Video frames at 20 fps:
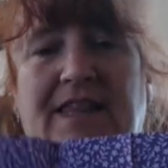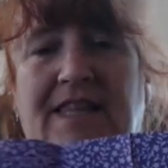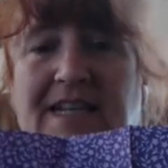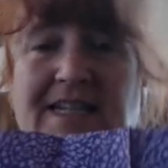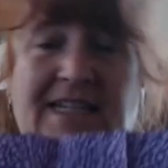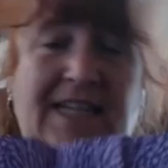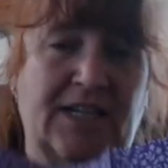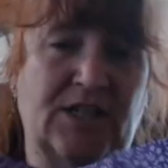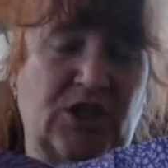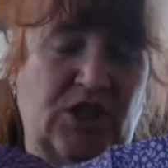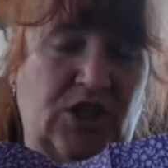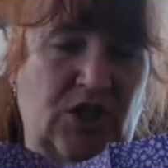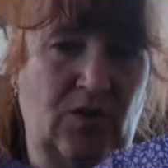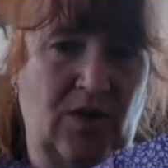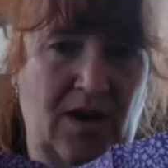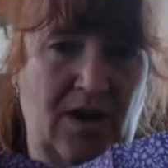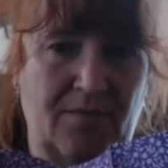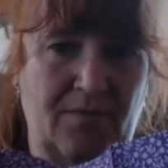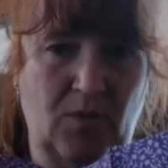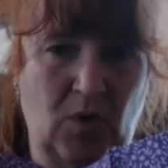they tend to
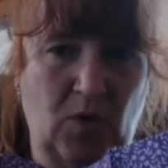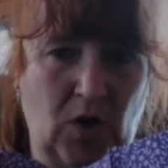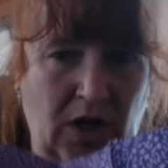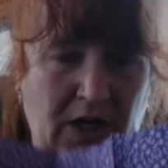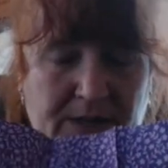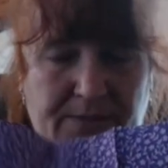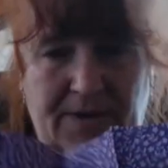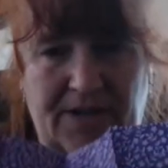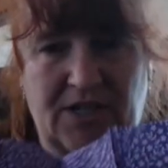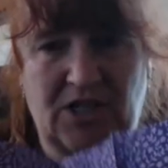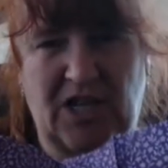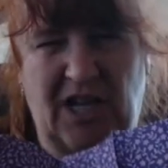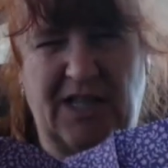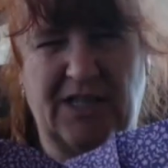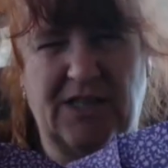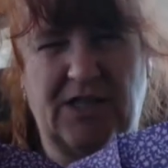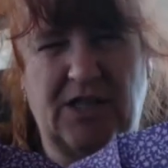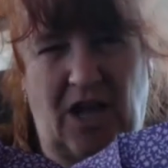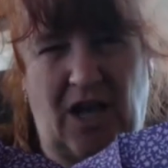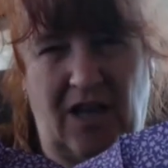show up more, especially
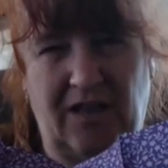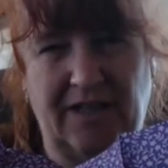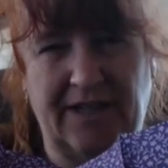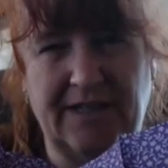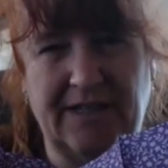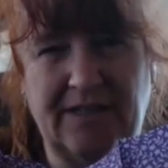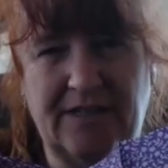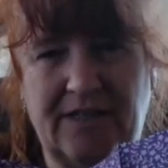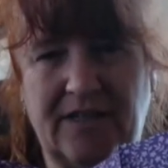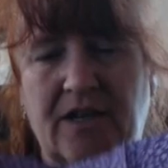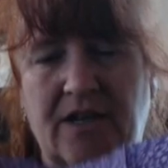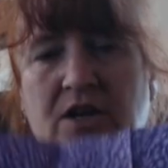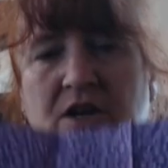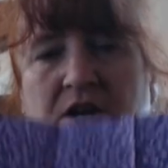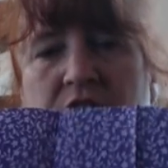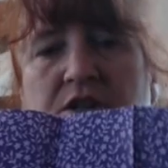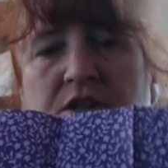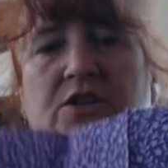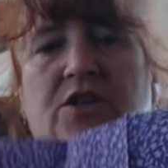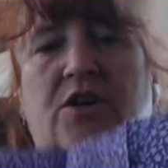on solids.
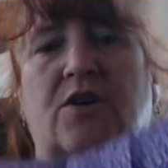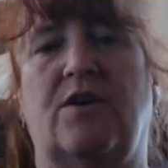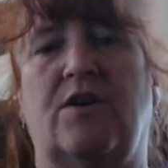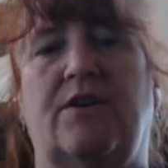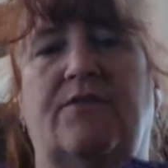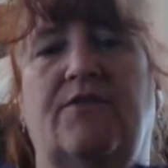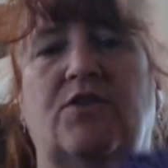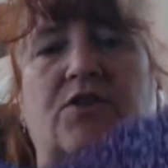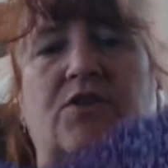So if